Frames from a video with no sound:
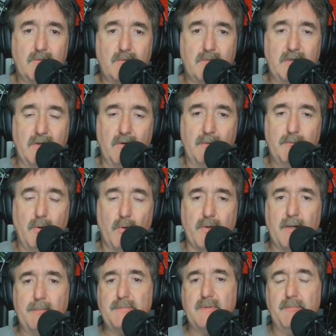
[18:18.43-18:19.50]
he pulled
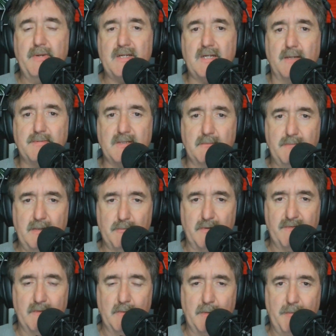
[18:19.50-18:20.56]
up to pick up some people
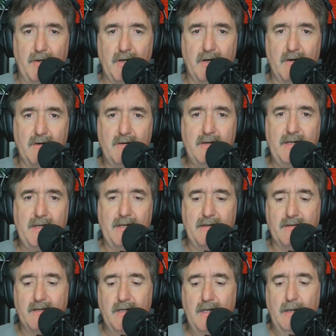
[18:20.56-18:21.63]
from the bar,
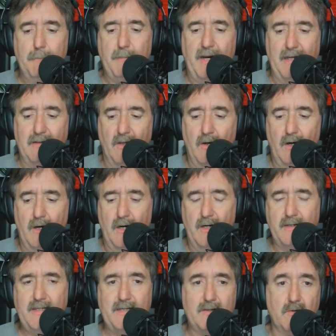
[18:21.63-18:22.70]
and by law,
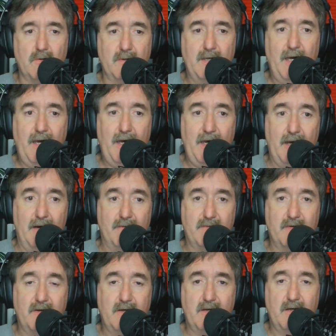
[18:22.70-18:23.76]
he can only
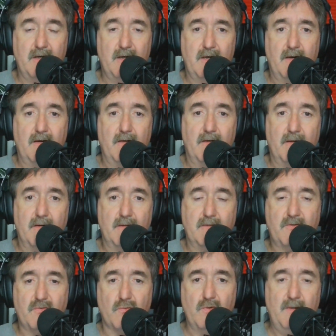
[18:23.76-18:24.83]
have
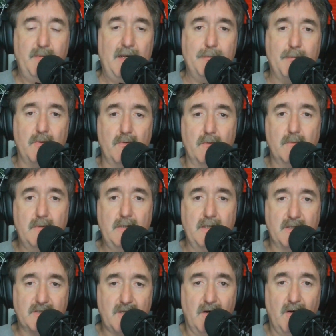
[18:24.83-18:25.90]
3 people in
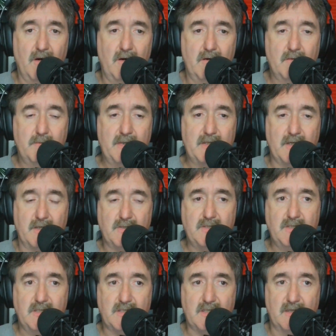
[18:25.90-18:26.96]
his car
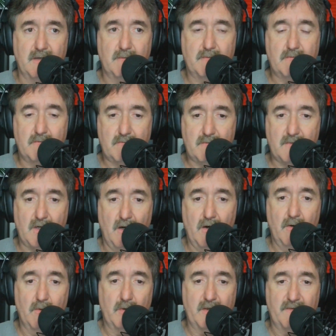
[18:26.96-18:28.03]
because it's a
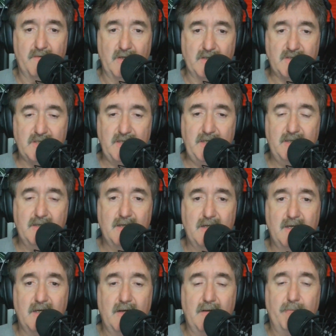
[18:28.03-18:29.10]
car with a front seat
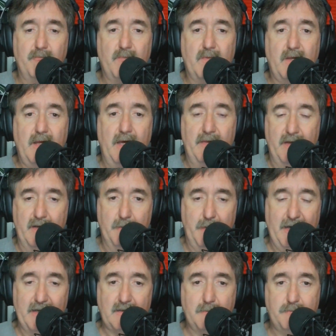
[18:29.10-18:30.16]
and then a
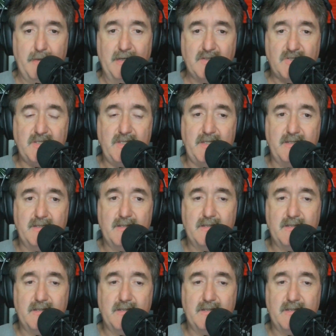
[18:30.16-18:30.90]
back bench seat.